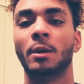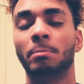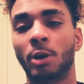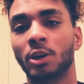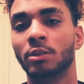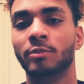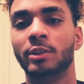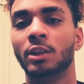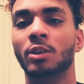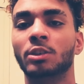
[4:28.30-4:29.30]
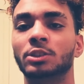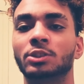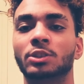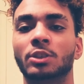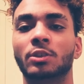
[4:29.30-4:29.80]
a part of your video, because
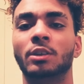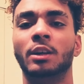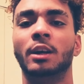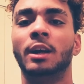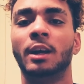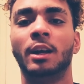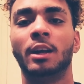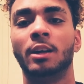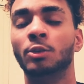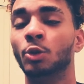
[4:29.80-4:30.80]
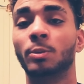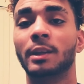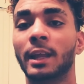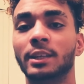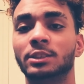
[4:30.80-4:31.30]
you know, no one
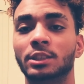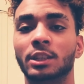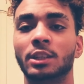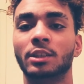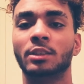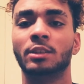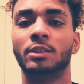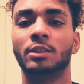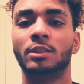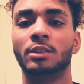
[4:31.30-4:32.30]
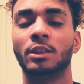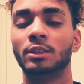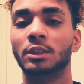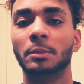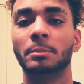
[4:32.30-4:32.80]
likes seeing a
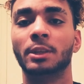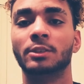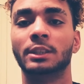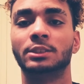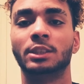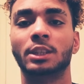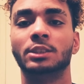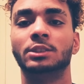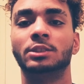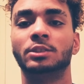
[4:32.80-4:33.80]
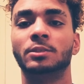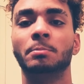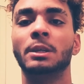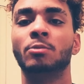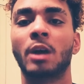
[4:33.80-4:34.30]
thumbnail that says
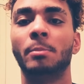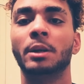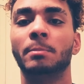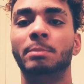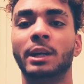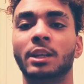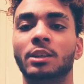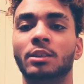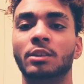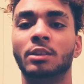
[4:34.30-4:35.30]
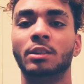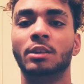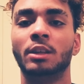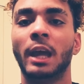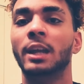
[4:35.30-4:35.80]
me robbing a bank,
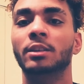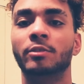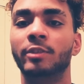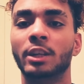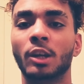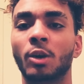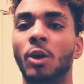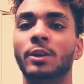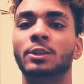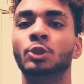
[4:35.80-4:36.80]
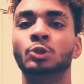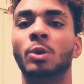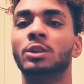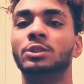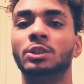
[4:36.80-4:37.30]
and in the video all they do is
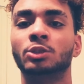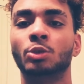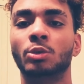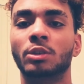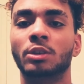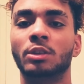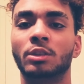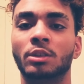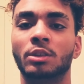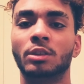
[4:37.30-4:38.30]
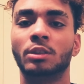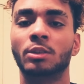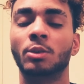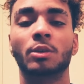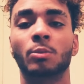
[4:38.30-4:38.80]
walk into the store
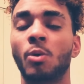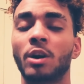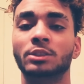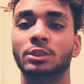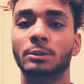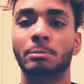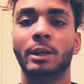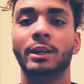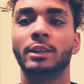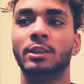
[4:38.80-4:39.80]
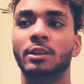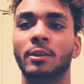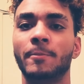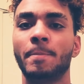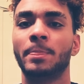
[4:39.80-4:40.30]
or walk into the bank,
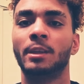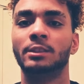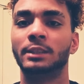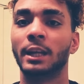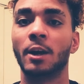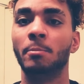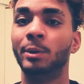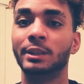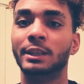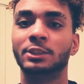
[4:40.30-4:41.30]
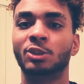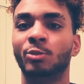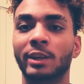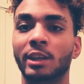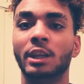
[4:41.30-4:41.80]
take out money that's
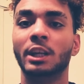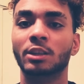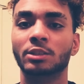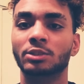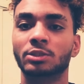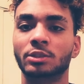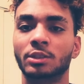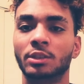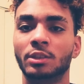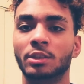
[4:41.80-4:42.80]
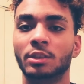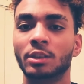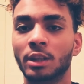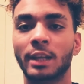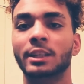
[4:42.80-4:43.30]
already theirs,
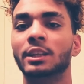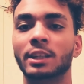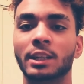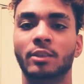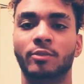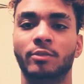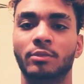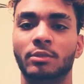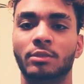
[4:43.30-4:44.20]
and then leave.